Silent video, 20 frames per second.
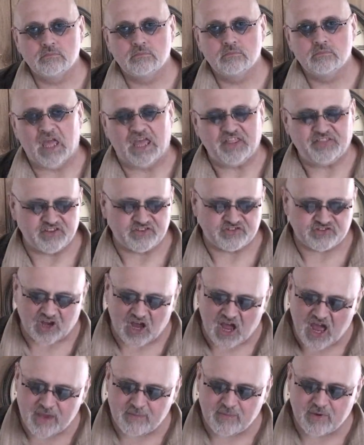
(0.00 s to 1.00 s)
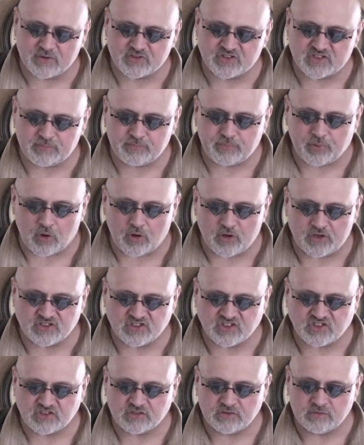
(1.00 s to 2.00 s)
At the time it was
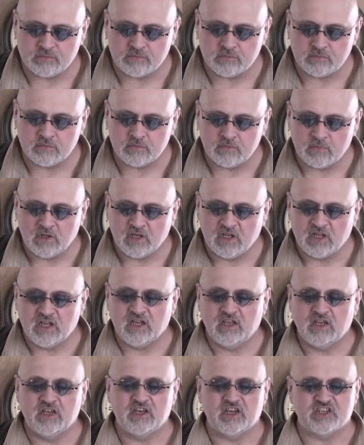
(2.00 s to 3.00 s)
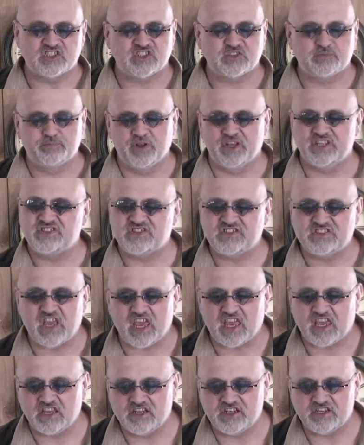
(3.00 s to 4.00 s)
important. A split
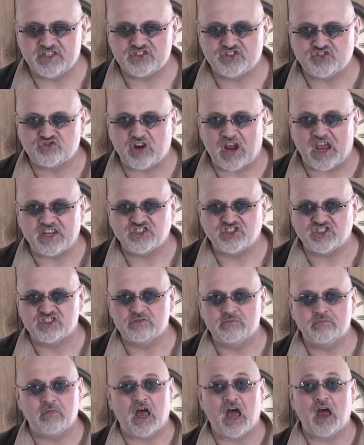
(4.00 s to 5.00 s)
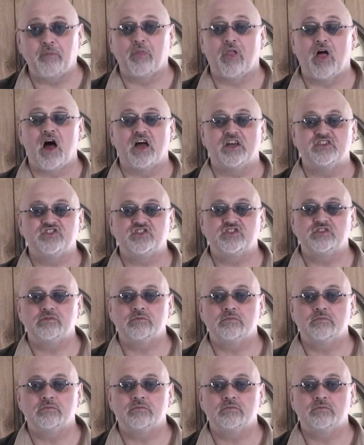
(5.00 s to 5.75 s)
second distraction, I'm lost.